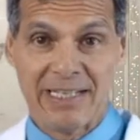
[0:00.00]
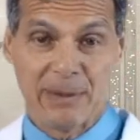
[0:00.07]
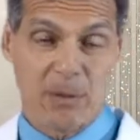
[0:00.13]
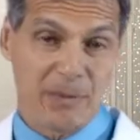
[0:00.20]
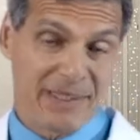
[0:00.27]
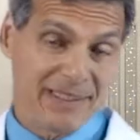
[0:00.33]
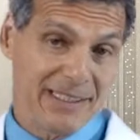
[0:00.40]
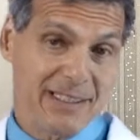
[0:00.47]

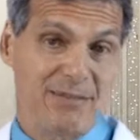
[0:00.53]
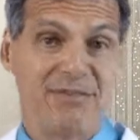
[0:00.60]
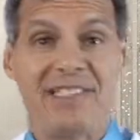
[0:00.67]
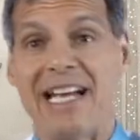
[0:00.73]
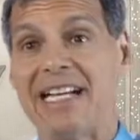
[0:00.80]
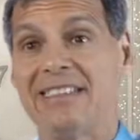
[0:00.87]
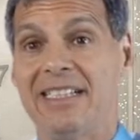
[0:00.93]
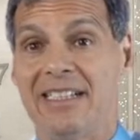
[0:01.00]
When we think of
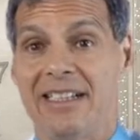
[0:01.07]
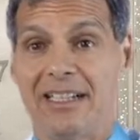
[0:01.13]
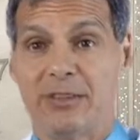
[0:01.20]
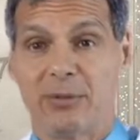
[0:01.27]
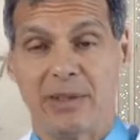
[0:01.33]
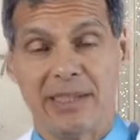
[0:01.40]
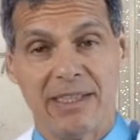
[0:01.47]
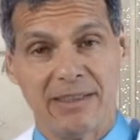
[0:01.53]

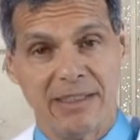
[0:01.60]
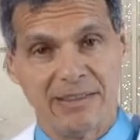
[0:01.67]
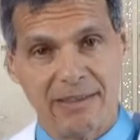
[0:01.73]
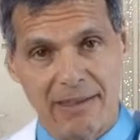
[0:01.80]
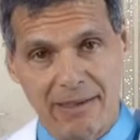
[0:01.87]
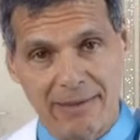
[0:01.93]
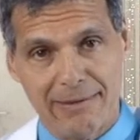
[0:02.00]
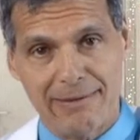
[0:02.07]
dandelions, we think of these
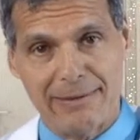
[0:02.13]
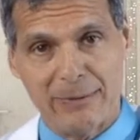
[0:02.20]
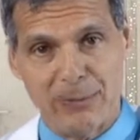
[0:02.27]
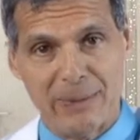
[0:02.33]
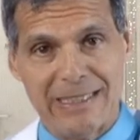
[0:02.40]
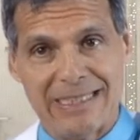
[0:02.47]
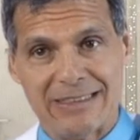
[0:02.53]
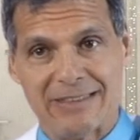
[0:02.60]
ugly
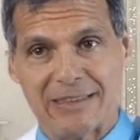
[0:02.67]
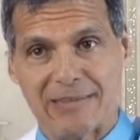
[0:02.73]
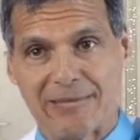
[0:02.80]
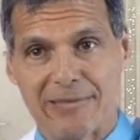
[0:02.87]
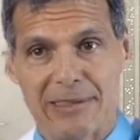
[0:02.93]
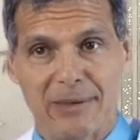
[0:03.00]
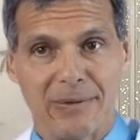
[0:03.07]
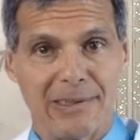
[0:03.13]
weeds that
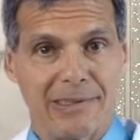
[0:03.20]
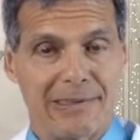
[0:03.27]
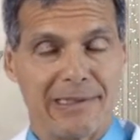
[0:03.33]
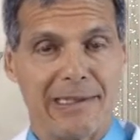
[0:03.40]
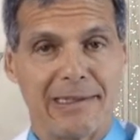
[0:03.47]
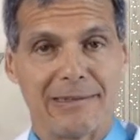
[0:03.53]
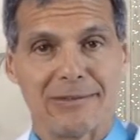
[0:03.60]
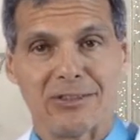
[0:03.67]
grow in our
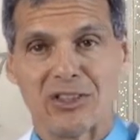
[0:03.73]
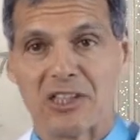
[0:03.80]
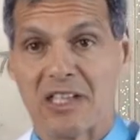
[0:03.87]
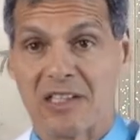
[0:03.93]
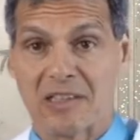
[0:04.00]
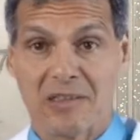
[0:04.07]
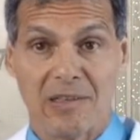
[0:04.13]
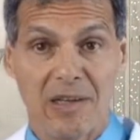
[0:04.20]
gardens and
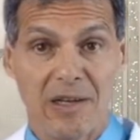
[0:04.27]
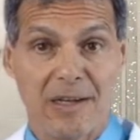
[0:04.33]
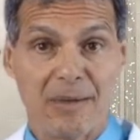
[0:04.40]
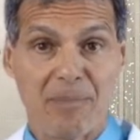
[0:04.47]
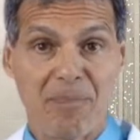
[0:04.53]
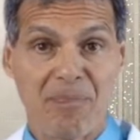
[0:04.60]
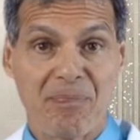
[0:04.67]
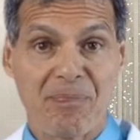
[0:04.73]
on our
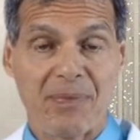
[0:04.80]
lawn.